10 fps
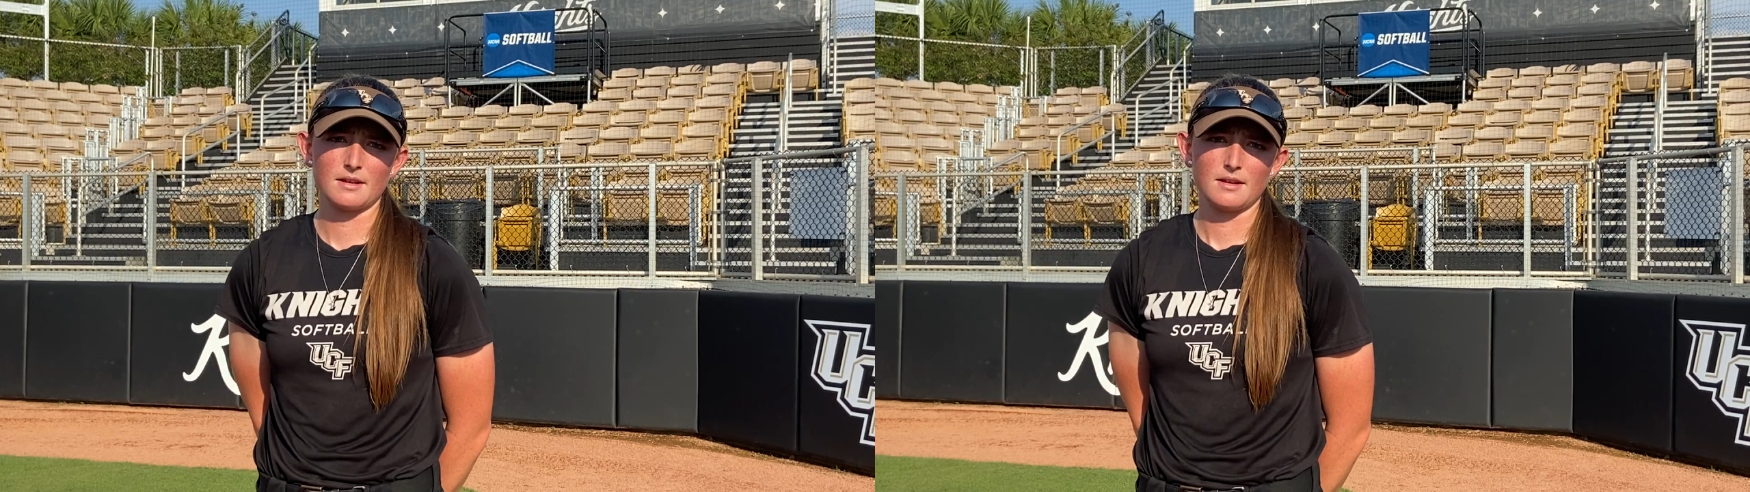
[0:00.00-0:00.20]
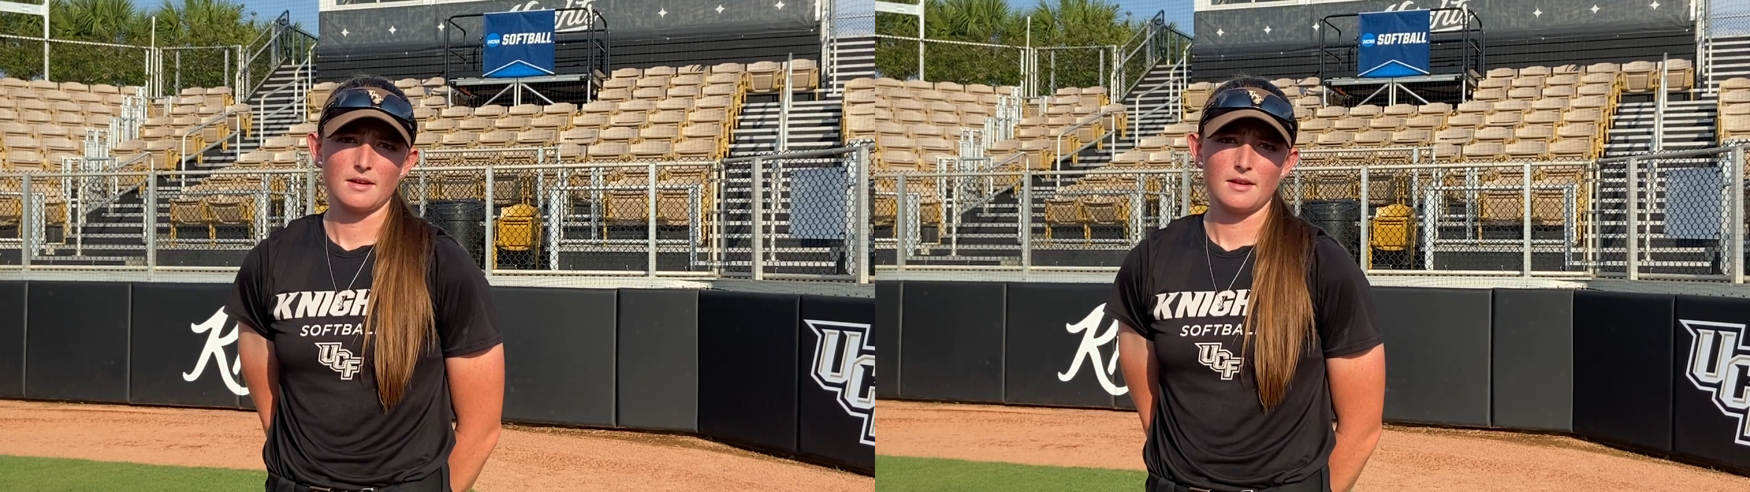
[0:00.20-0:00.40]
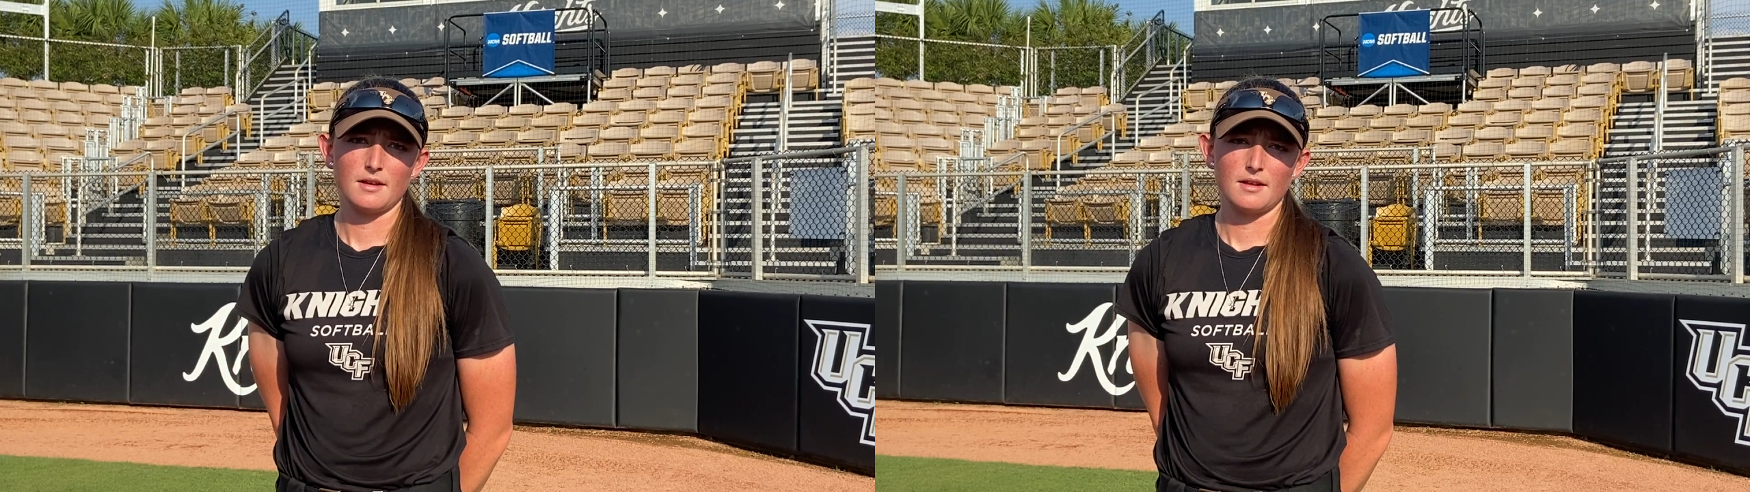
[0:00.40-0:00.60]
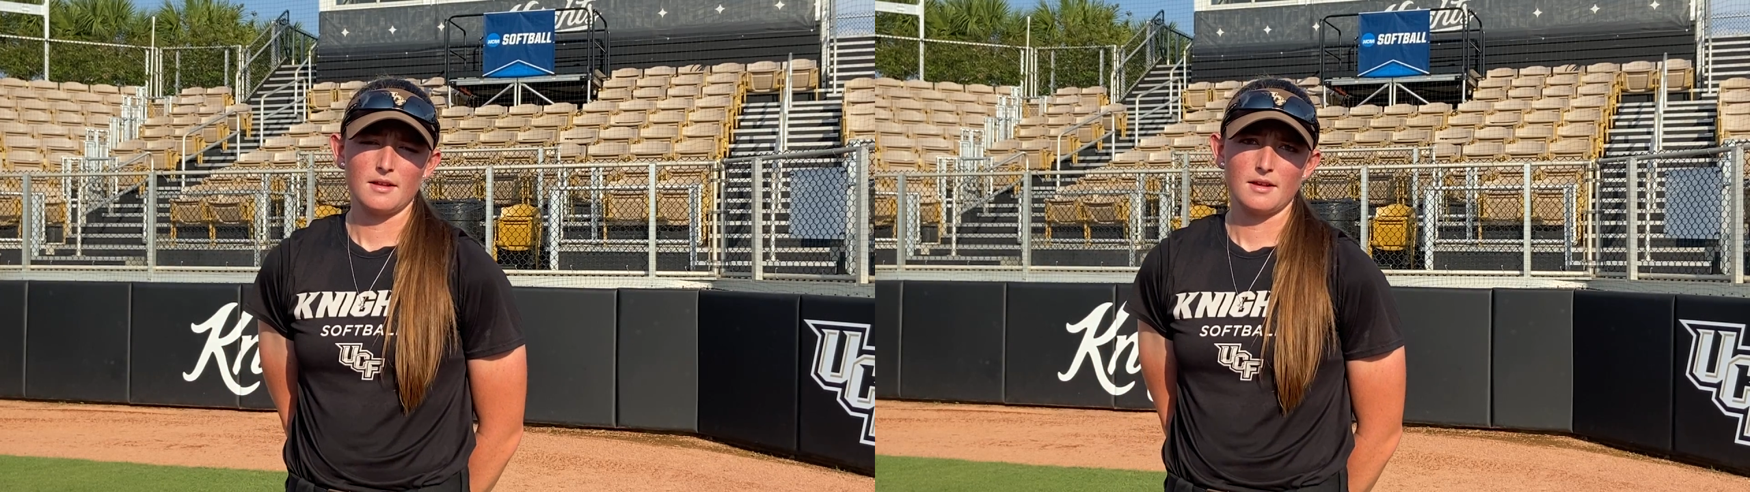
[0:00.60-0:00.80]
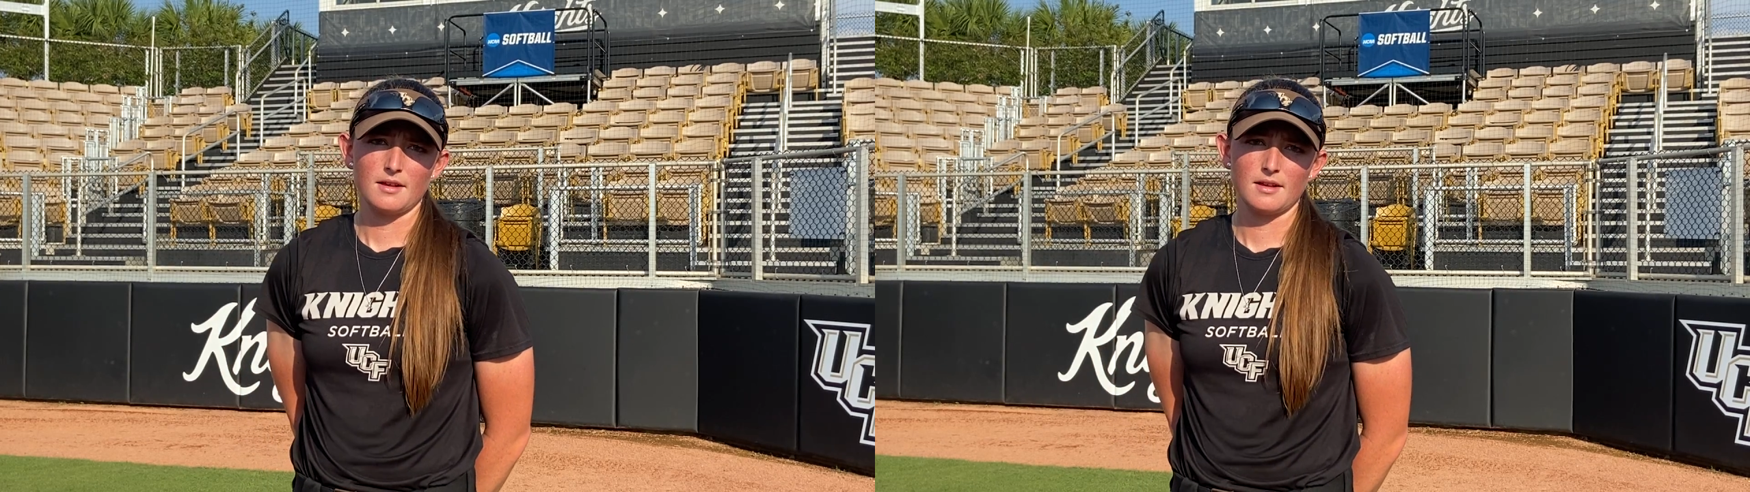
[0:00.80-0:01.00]
and what is your
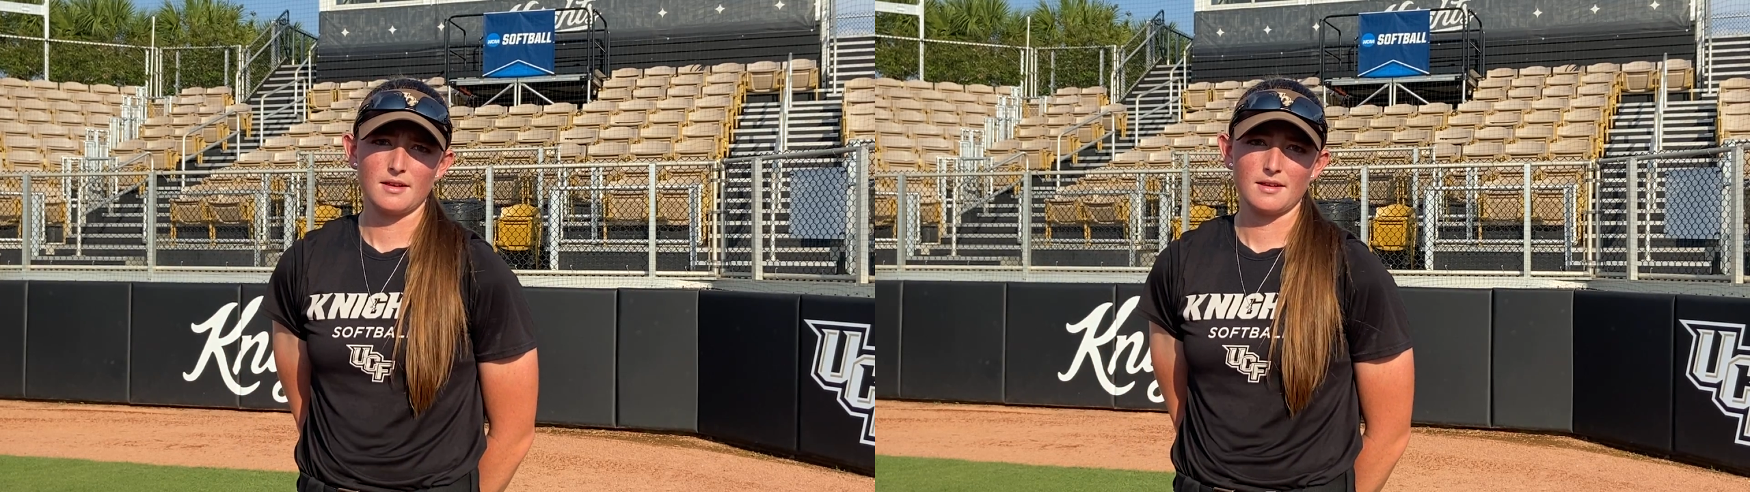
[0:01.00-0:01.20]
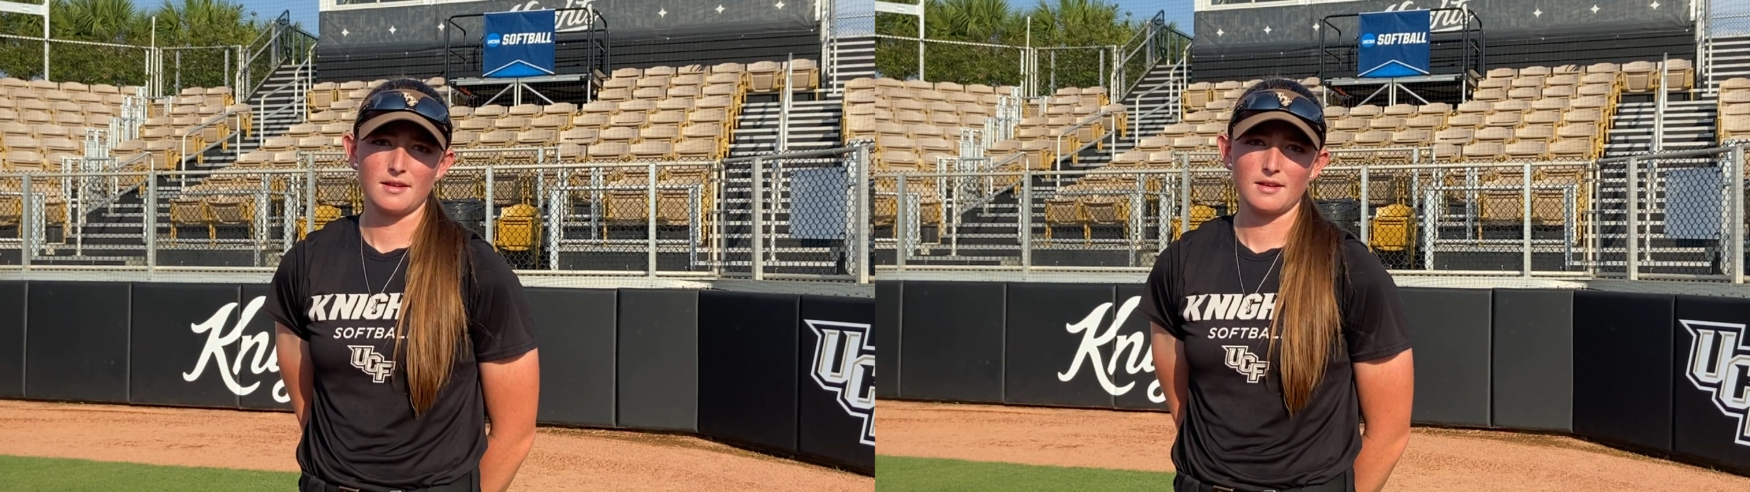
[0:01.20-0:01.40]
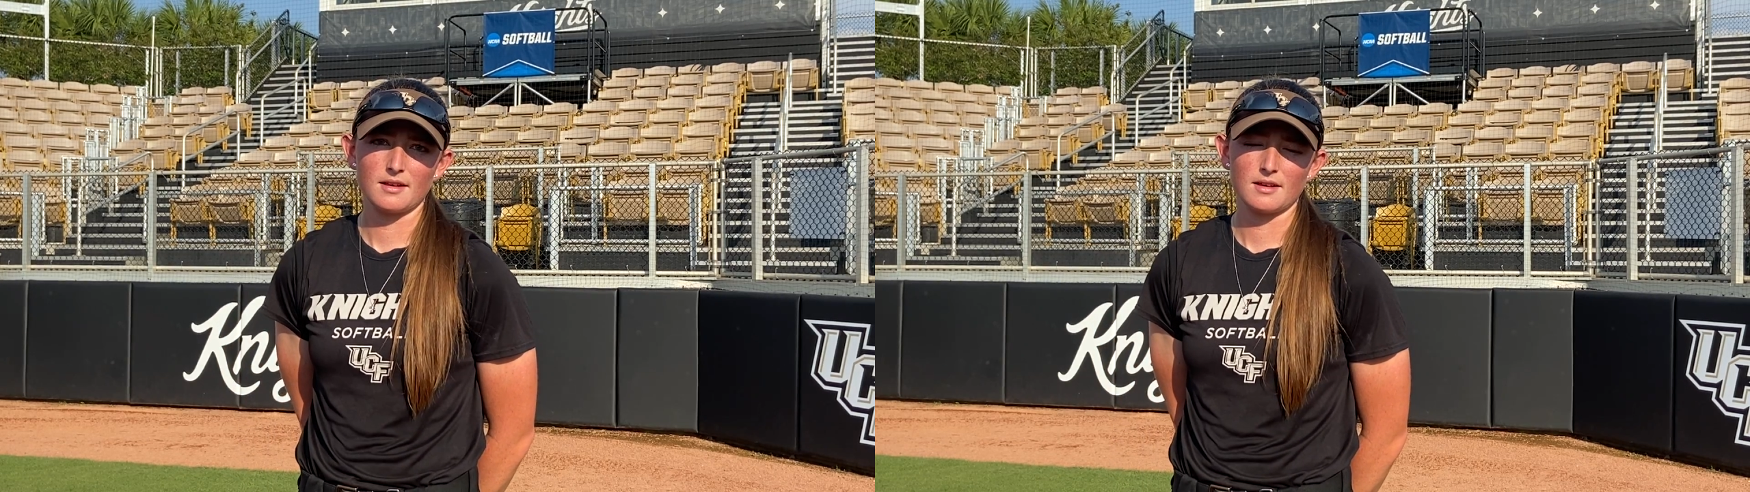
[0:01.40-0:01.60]
confidence level now?